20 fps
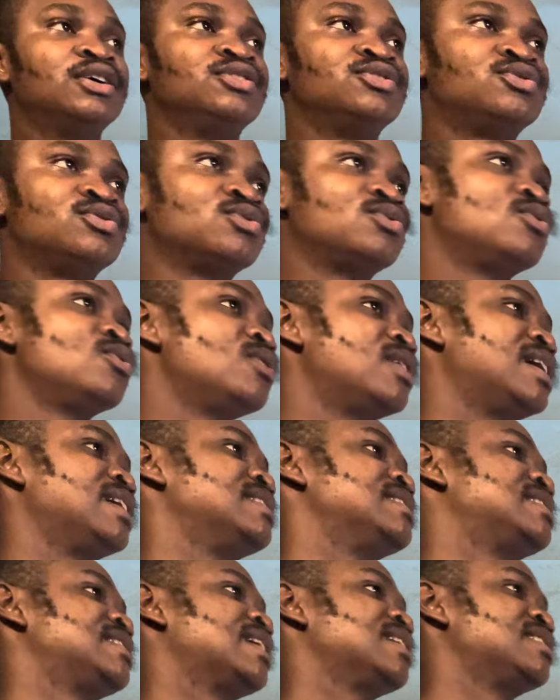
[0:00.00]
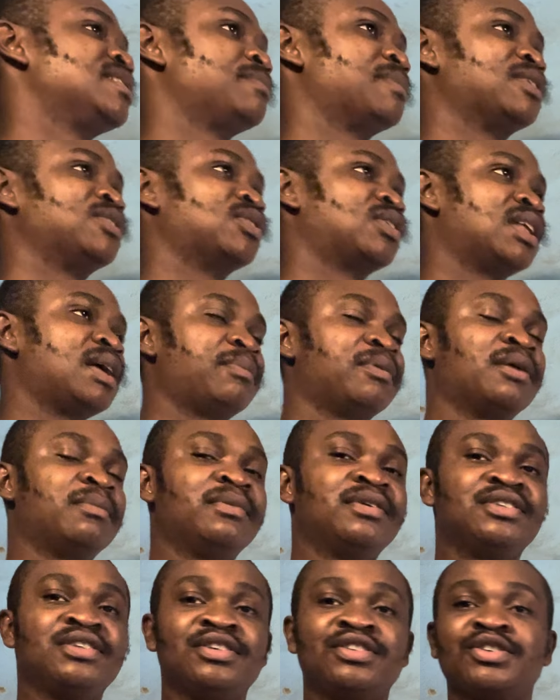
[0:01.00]
to go and search a particular
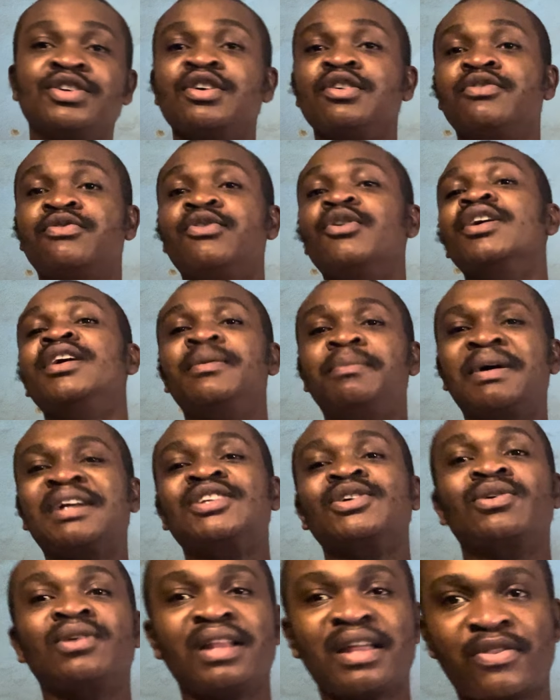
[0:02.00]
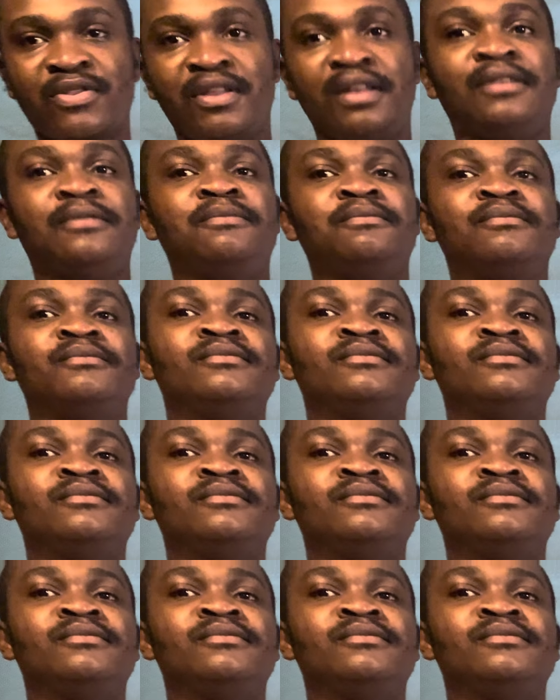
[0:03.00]
premises for a particular thing.